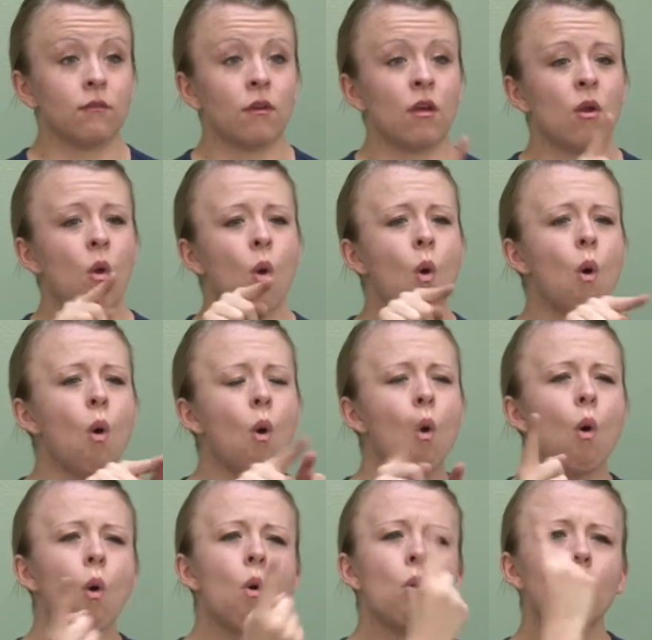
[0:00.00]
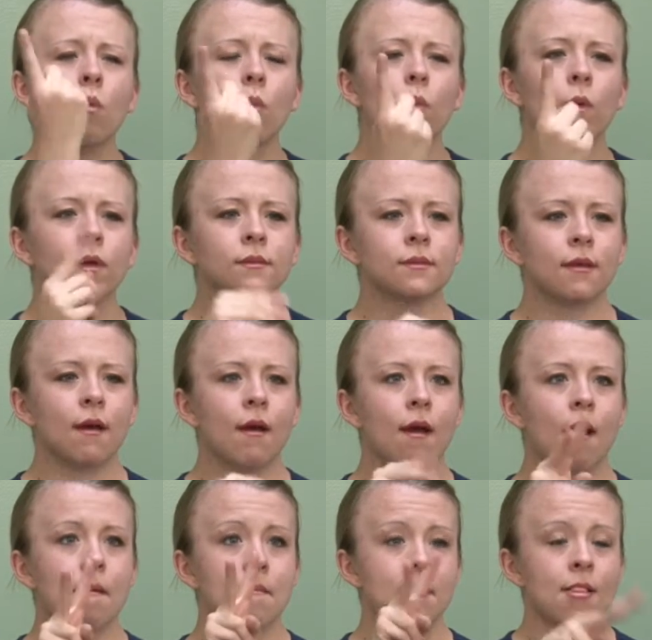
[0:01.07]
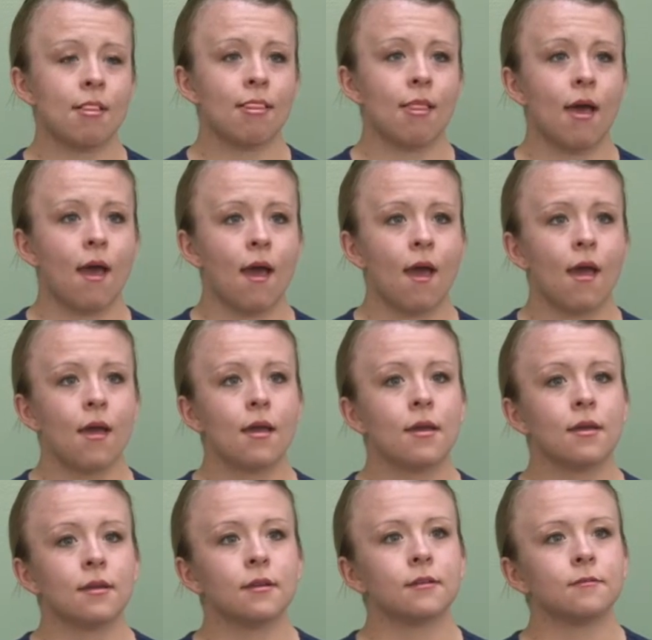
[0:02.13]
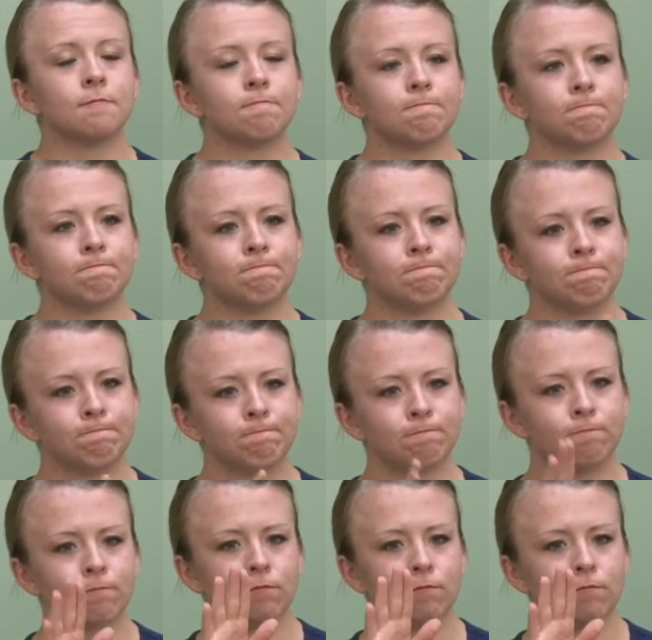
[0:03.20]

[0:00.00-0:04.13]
technical approaches to your areas of responsibilities.